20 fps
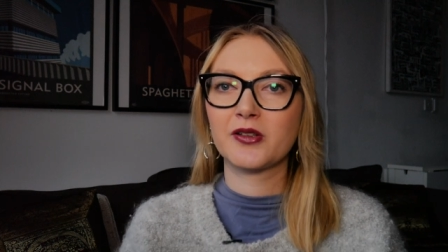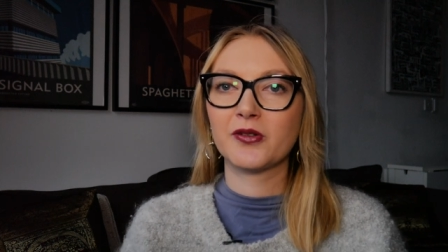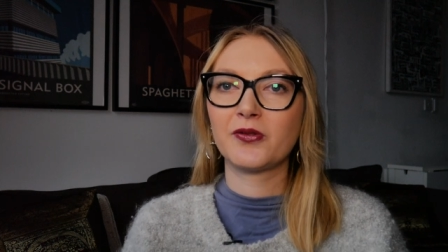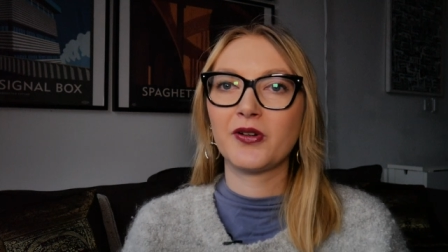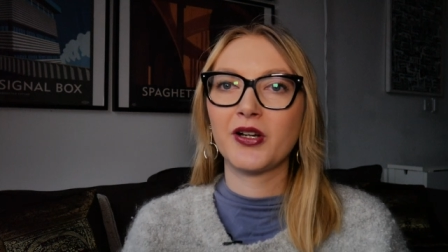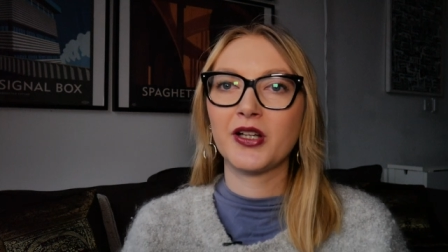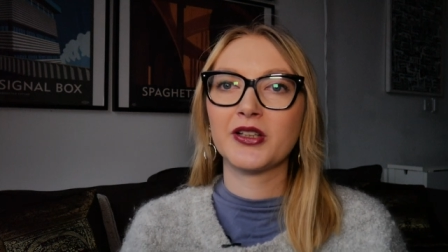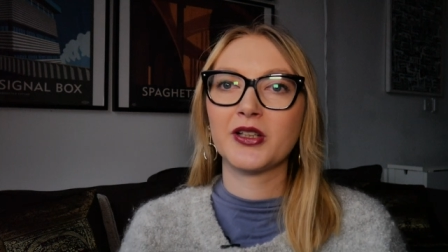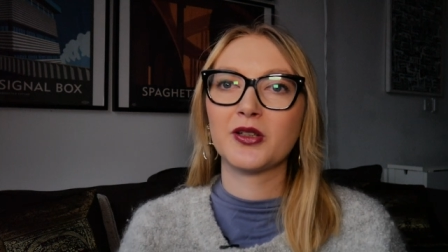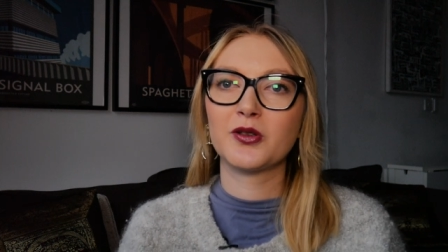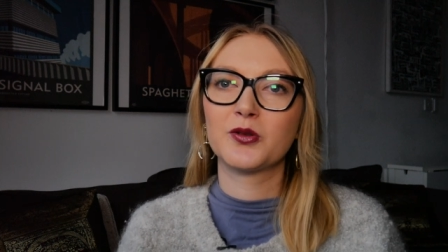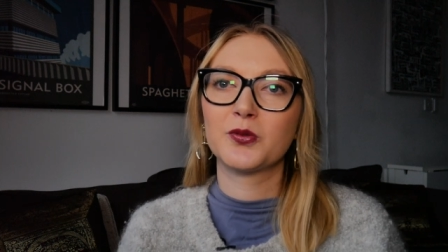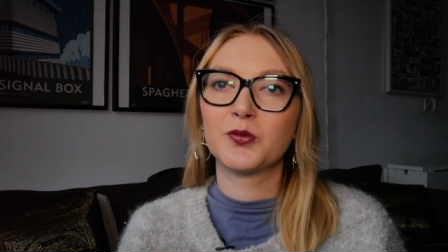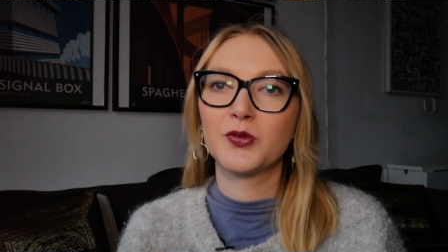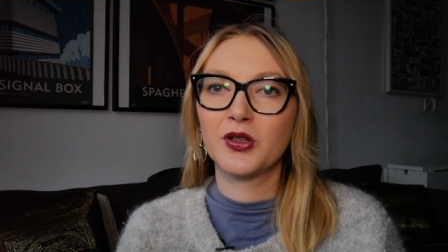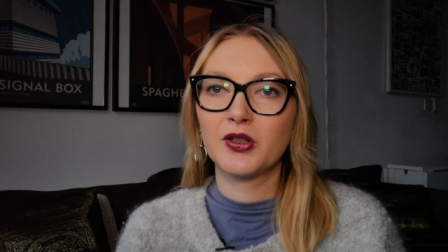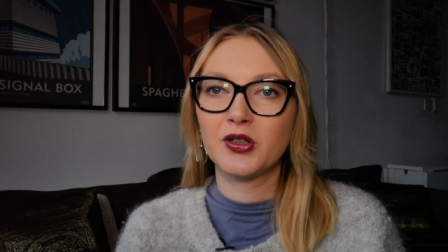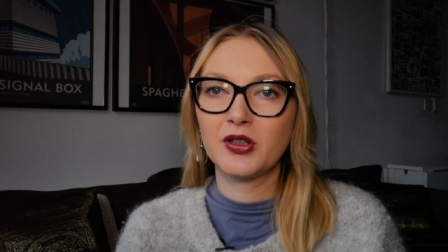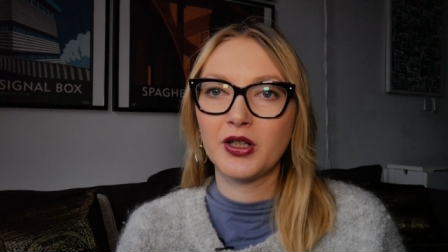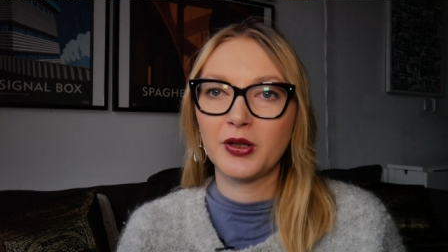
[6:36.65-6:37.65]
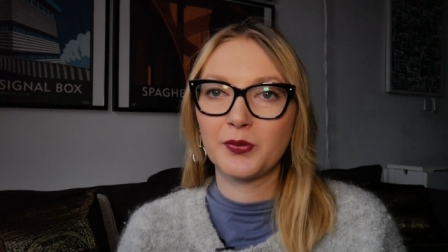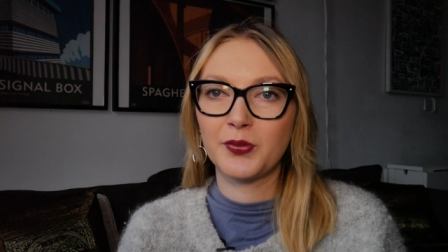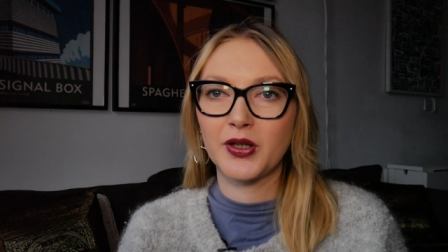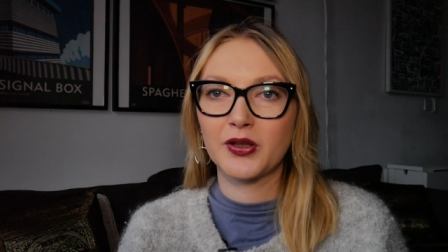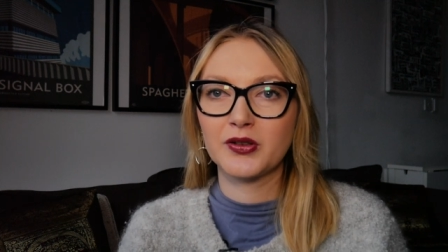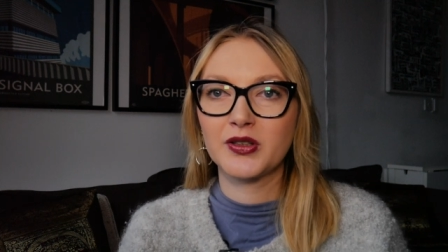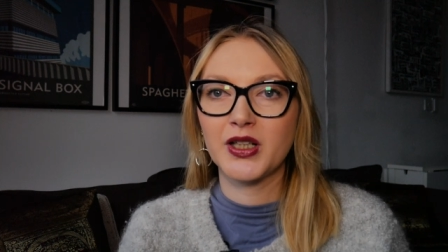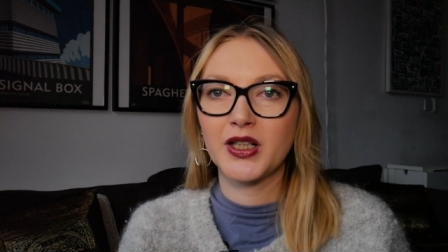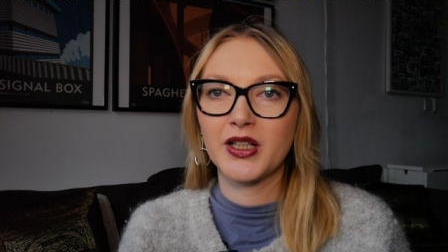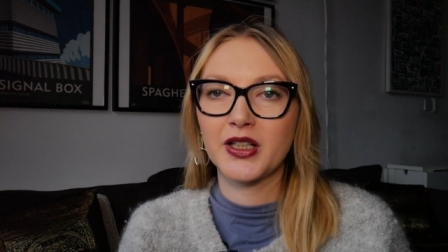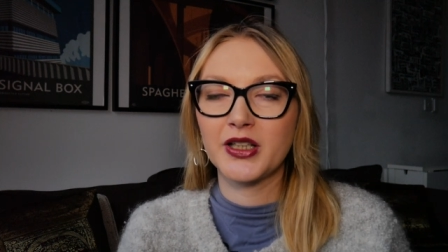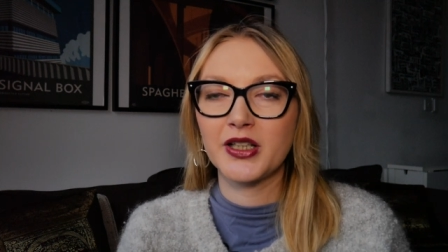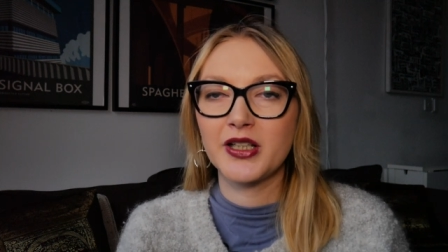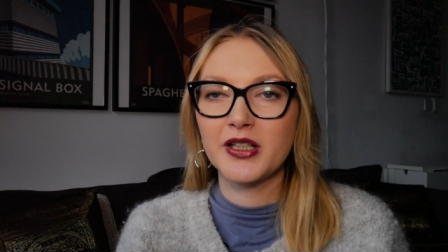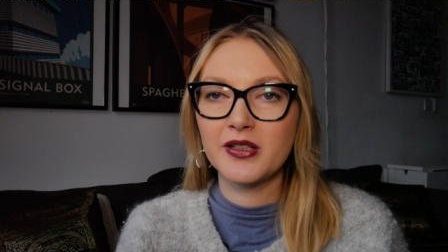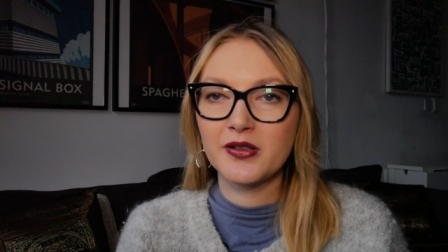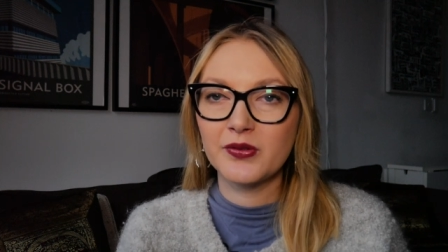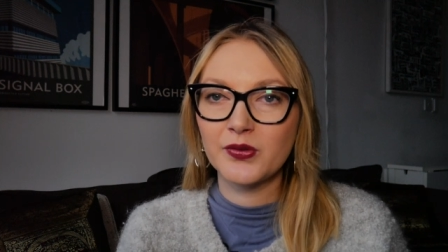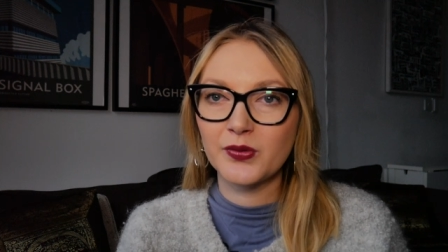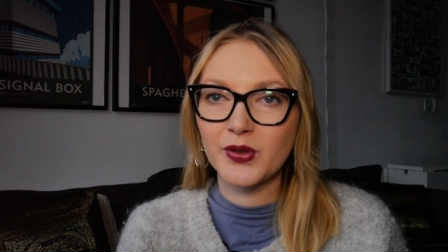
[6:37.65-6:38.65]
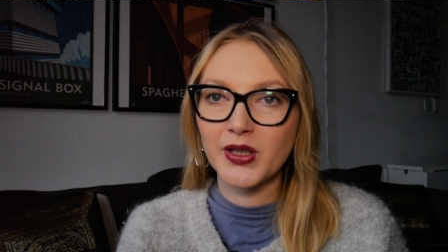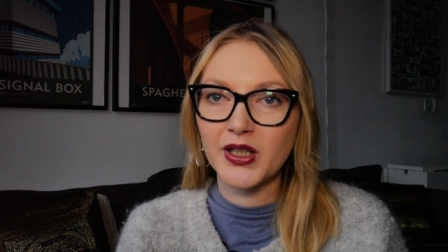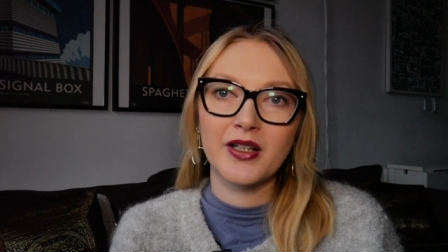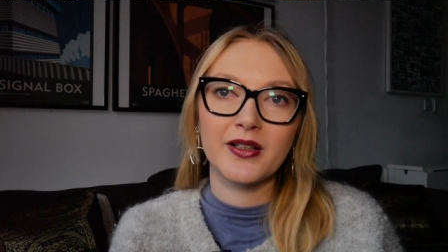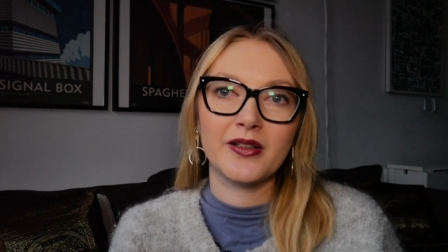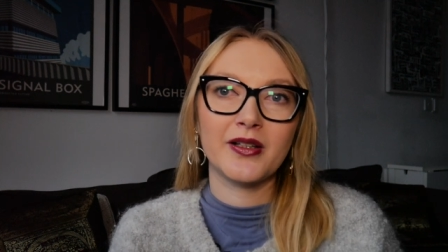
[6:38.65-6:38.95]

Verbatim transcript: to find out more about art history,